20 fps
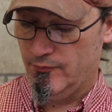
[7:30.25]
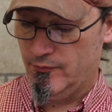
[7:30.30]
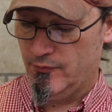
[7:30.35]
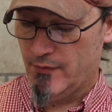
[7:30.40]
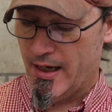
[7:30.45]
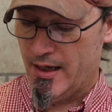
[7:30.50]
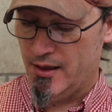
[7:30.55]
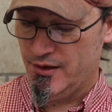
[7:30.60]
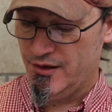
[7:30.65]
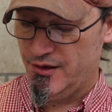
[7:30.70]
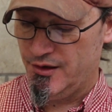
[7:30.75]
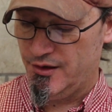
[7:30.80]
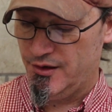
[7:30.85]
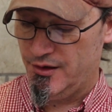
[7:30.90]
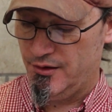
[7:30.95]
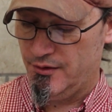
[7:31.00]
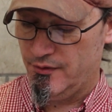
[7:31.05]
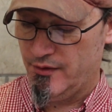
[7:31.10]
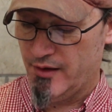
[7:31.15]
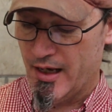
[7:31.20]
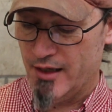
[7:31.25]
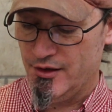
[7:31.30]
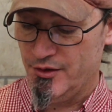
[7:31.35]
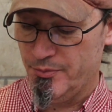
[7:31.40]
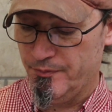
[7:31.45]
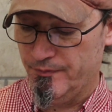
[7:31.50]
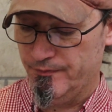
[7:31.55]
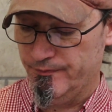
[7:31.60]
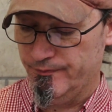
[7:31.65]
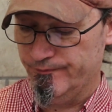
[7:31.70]
that's
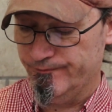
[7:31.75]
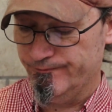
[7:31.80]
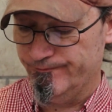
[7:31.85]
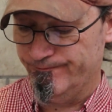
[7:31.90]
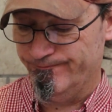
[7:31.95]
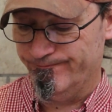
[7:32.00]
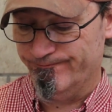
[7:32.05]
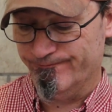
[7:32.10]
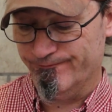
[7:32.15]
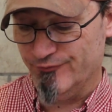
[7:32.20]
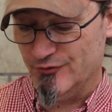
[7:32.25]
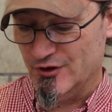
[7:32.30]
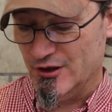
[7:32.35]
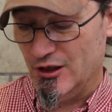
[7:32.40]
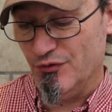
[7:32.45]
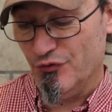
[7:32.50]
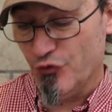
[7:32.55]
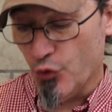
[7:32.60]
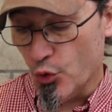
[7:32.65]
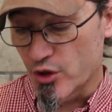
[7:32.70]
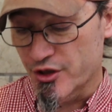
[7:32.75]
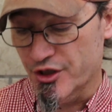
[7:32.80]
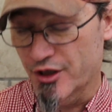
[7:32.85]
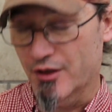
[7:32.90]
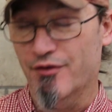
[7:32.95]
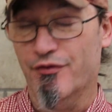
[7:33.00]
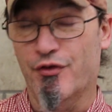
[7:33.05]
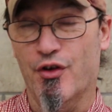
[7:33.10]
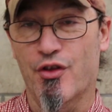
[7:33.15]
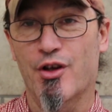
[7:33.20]

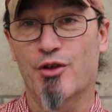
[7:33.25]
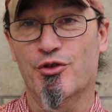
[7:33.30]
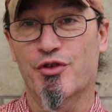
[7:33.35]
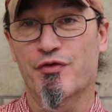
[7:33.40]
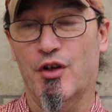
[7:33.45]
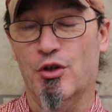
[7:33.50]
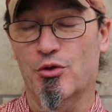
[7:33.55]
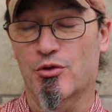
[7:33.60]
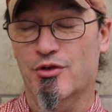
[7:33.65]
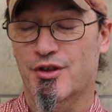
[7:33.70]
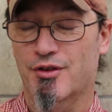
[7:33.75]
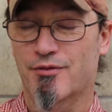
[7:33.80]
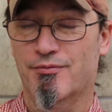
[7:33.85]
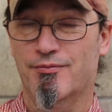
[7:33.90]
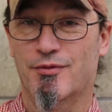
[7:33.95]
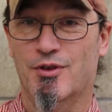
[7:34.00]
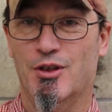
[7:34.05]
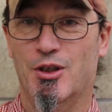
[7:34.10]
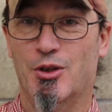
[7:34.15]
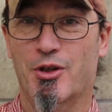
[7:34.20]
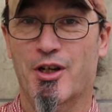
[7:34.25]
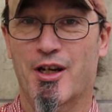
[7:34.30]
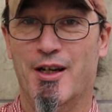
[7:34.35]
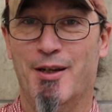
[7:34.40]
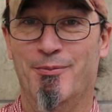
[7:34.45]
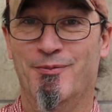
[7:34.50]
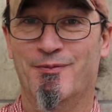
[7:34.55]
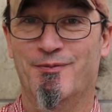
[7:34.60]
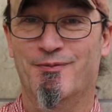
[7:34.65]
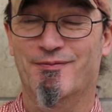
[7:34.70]
unfortunate for those folks,
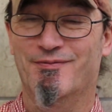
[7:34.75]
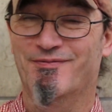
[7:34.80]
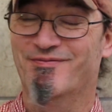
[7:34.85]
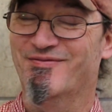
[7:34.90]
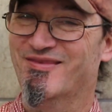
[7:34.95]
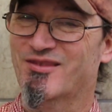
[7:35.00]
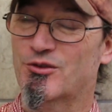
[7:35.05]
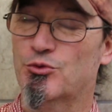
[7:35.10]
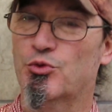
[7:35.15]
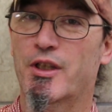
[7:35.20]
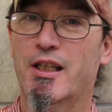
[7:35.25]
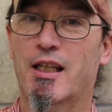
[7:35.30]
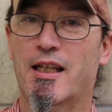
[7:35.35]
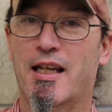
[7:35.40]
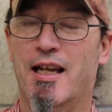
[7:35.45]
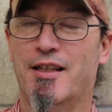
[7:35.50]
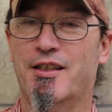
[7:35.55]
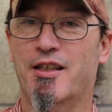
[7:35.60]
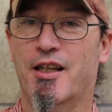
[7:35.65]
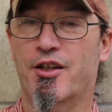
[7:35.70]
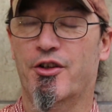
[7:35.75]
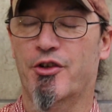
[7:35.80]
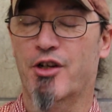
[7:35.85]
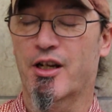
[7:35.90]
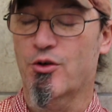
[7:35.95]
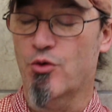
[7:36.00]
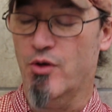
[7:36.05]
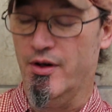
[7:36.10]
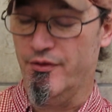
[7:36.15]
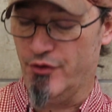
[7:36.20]
okay? Really hate to hear
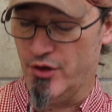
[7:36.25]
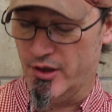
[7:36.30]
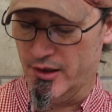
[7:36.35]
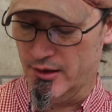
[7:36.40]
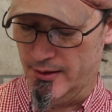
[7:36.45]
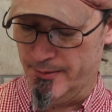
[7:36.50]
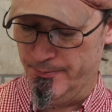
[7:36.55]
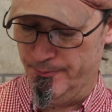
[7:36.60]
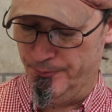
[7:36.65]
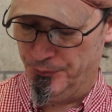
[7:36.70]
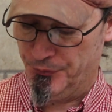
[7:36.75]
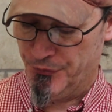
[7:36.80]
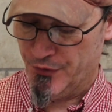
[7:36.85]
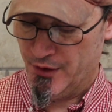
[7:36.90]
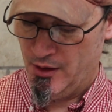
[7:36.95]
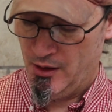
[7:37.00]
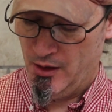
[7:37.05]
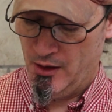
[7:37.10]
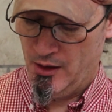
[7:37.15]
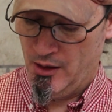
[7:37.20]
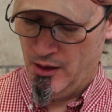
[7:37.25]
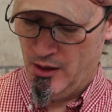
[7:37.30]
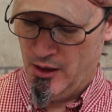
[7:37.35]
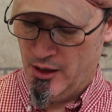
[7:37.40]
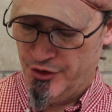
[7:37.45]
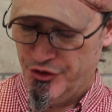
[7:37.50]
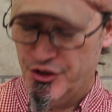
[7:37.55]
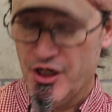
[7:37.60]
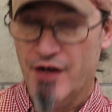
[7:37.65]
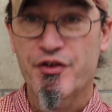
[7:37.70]
it, quite frankly.
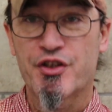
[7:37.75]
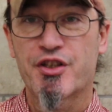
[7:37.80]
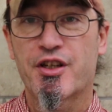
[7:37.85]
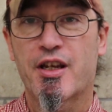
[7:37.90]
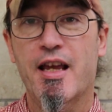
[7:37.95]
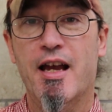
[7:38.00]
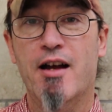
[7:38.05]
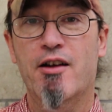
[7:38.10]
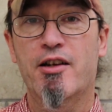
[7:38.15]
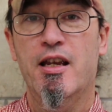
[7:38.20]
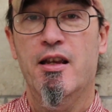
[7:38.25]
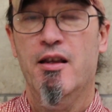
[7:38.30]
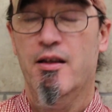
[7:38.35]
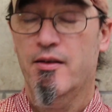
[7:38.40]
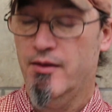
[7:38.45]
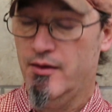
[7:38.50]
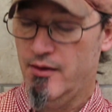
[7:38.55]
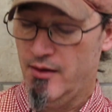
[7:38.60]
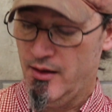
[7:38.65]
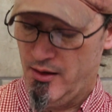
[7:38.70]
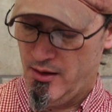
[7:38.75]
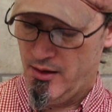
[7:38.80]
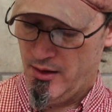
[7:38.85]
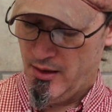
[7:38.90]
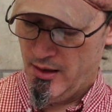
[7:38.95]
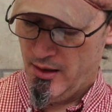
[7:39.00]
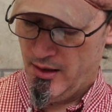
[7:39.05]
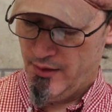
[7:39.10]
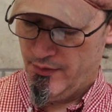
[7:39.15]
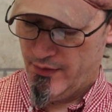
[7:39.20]
Jefferson County,
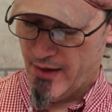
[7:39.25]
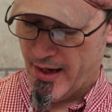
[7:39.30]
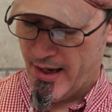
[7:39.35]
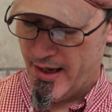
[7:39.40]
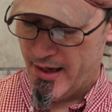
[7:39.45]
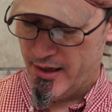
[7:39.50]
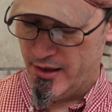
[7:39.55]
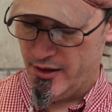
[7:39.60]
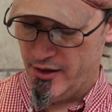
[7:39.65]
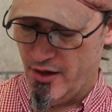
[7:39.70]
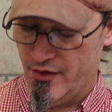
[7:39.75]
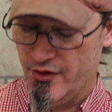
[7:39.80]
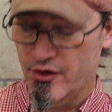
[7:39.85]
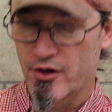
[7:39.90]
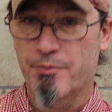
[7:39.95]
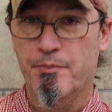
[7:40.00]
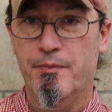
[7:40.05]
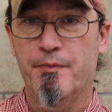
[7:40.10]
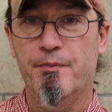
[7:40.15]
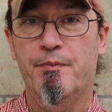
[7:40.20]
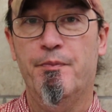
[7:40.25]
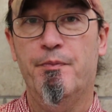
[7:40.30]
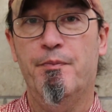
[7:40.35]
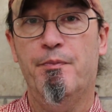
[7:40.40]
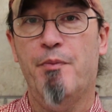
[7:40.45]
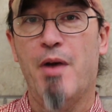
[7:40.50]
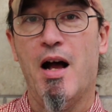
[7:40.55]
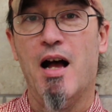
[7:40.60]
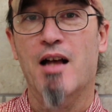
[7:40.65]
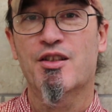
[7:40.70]
they had another
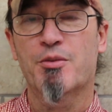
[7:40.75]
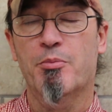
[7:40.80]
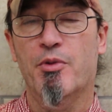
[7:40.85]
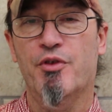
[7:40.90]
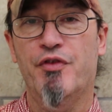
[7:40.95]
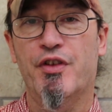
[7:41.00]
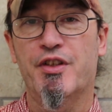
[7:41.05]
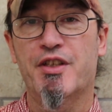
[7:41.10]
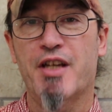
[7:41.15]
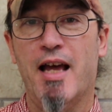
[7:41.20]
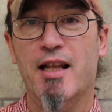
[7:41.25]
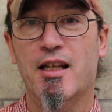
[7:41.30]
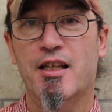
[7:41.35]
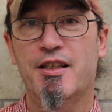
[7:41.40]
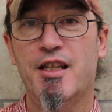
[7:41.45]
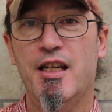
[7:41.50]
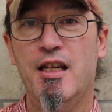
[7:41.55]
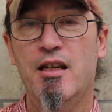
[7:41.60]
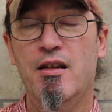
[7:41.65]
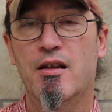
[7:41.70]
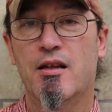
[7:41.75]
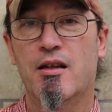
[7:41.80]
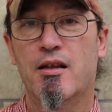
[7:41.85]
possible fatality.